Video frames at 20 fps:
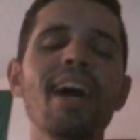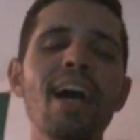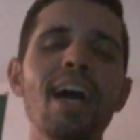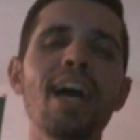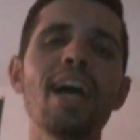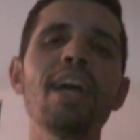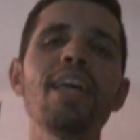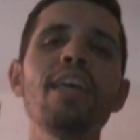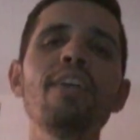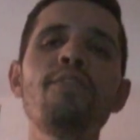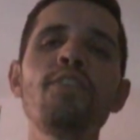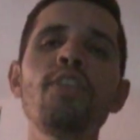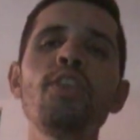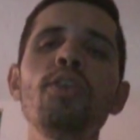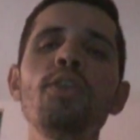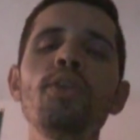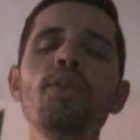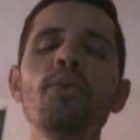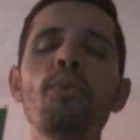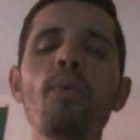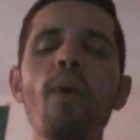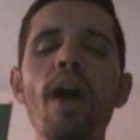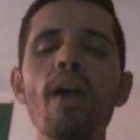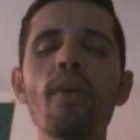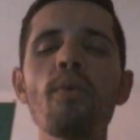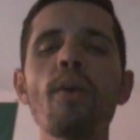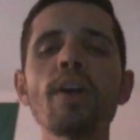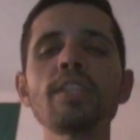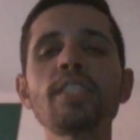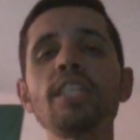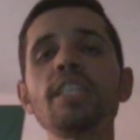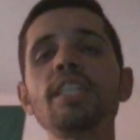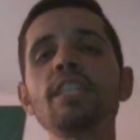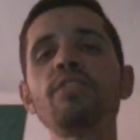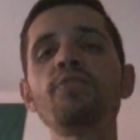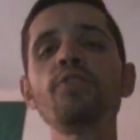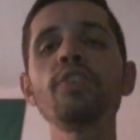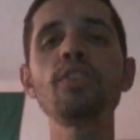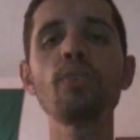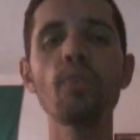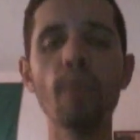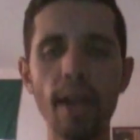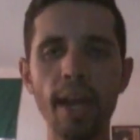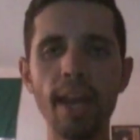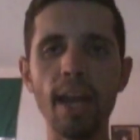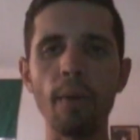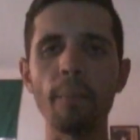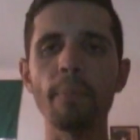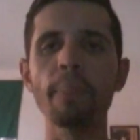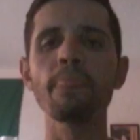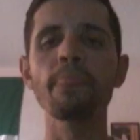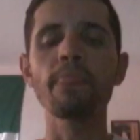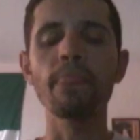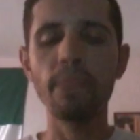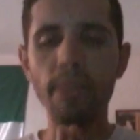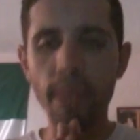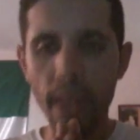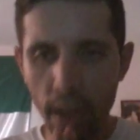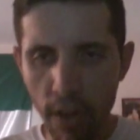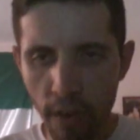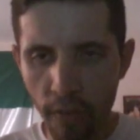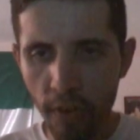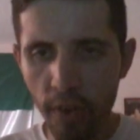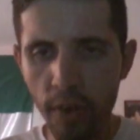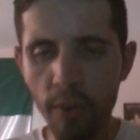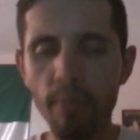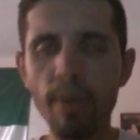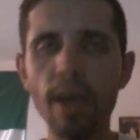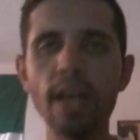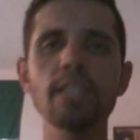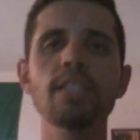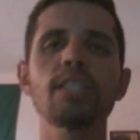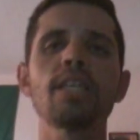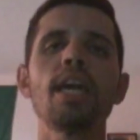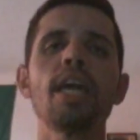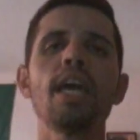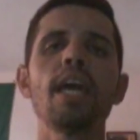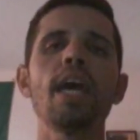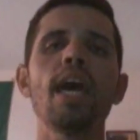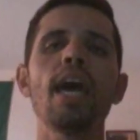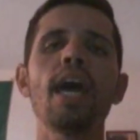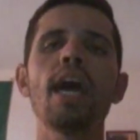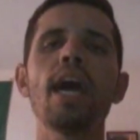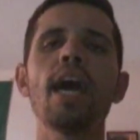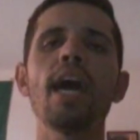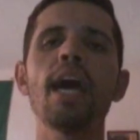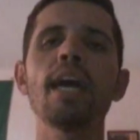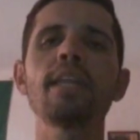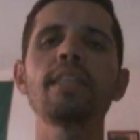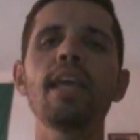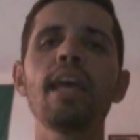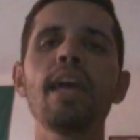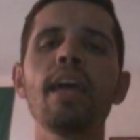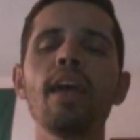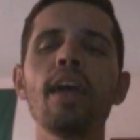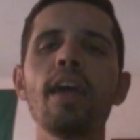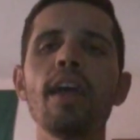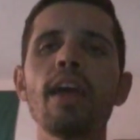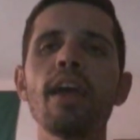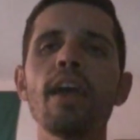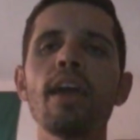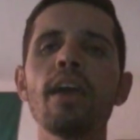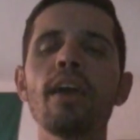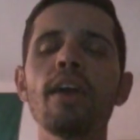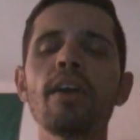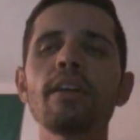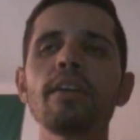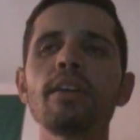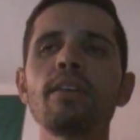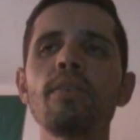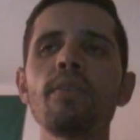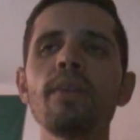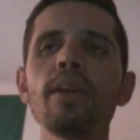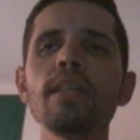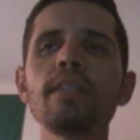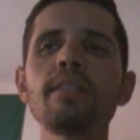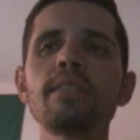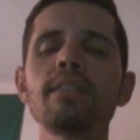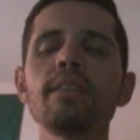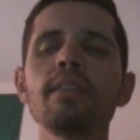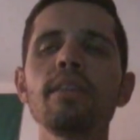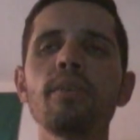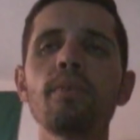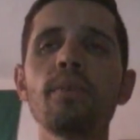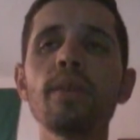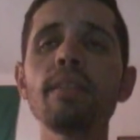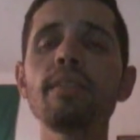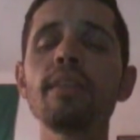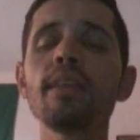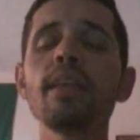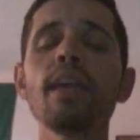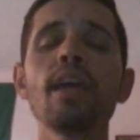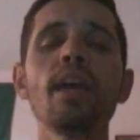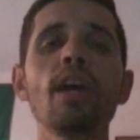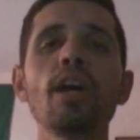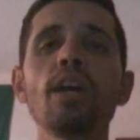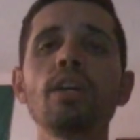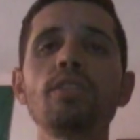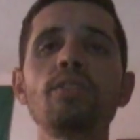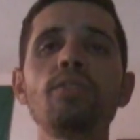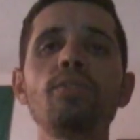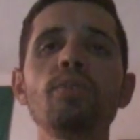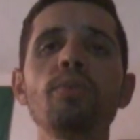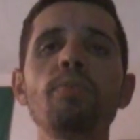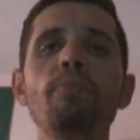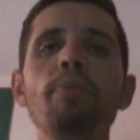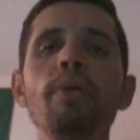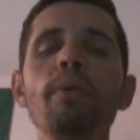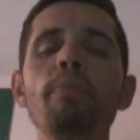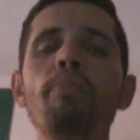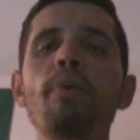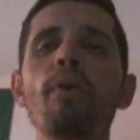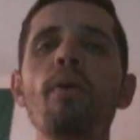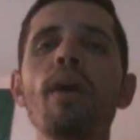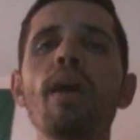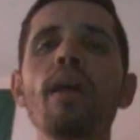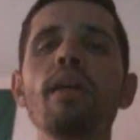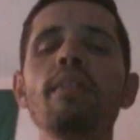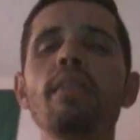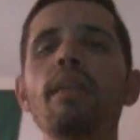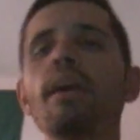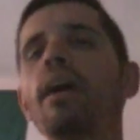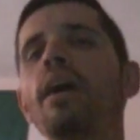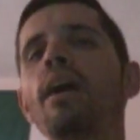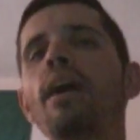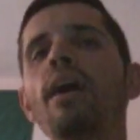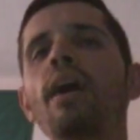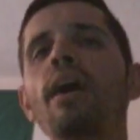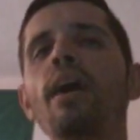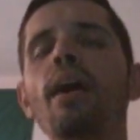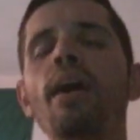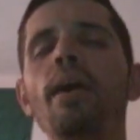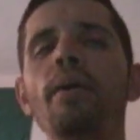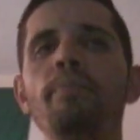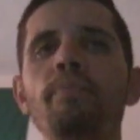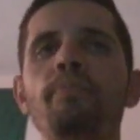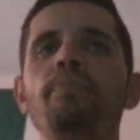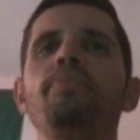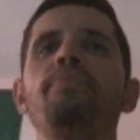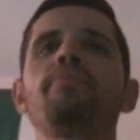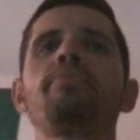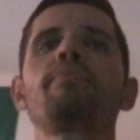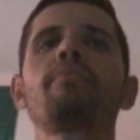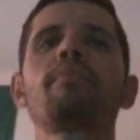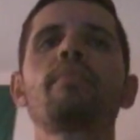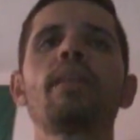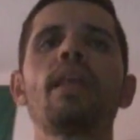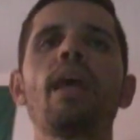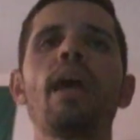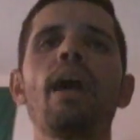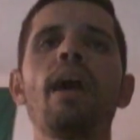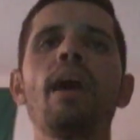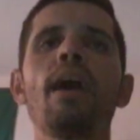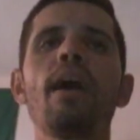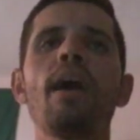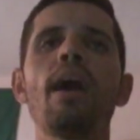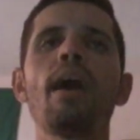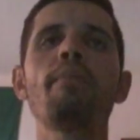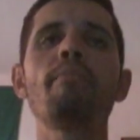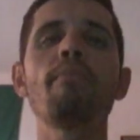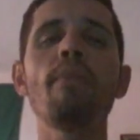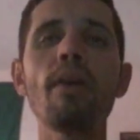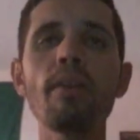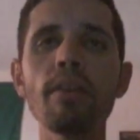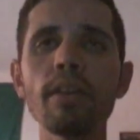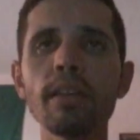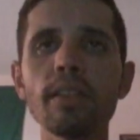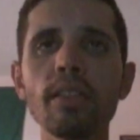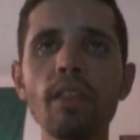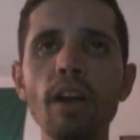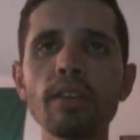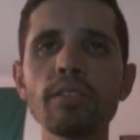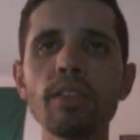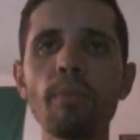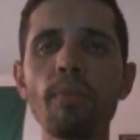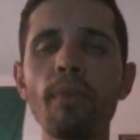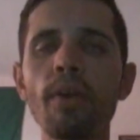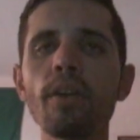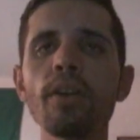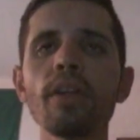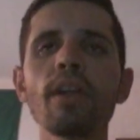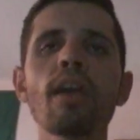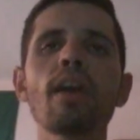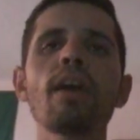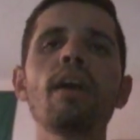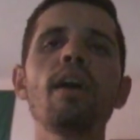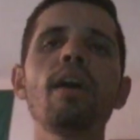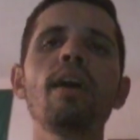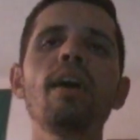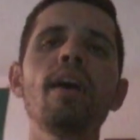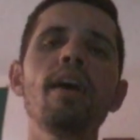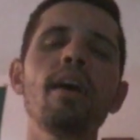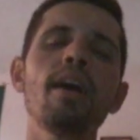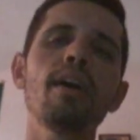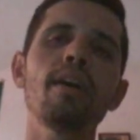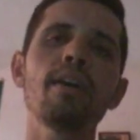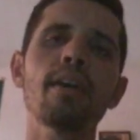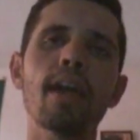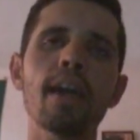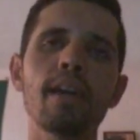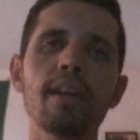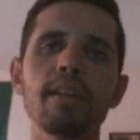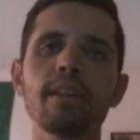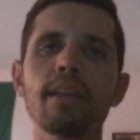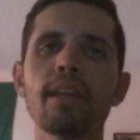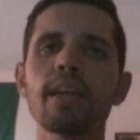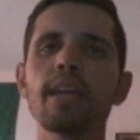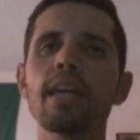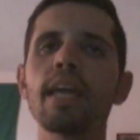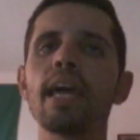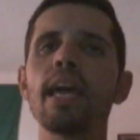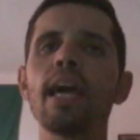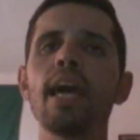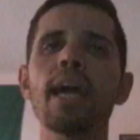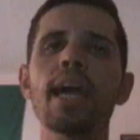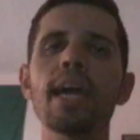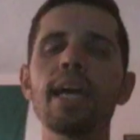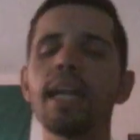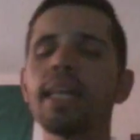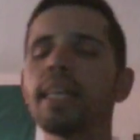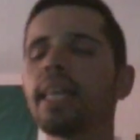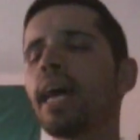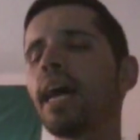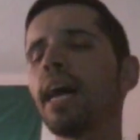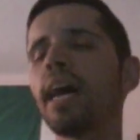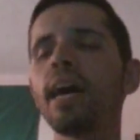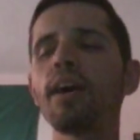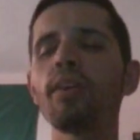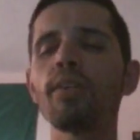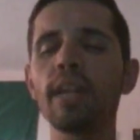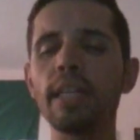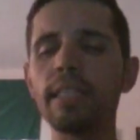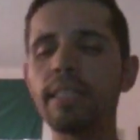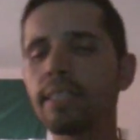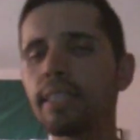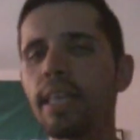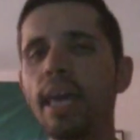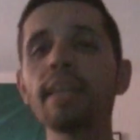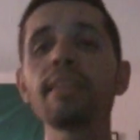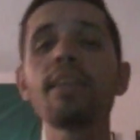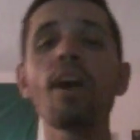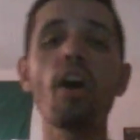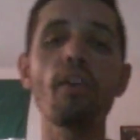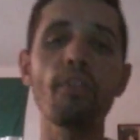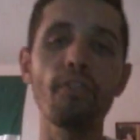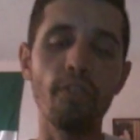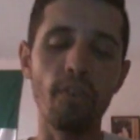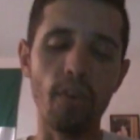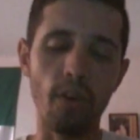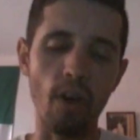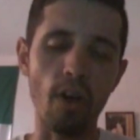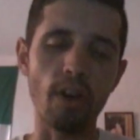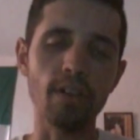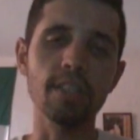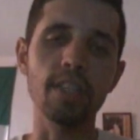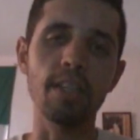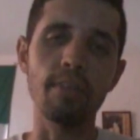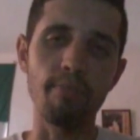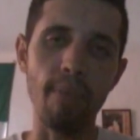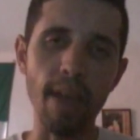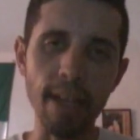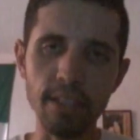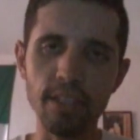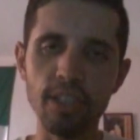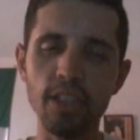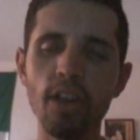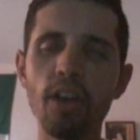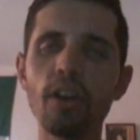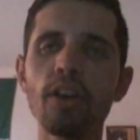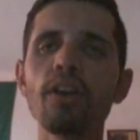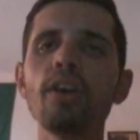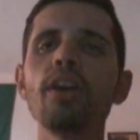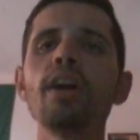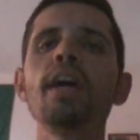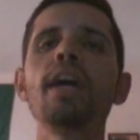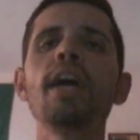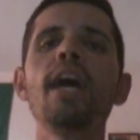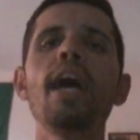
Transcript: If you are watching this video right now, thank you very much. The greeting to people in the North America, Canada, United States, of course in Mexico,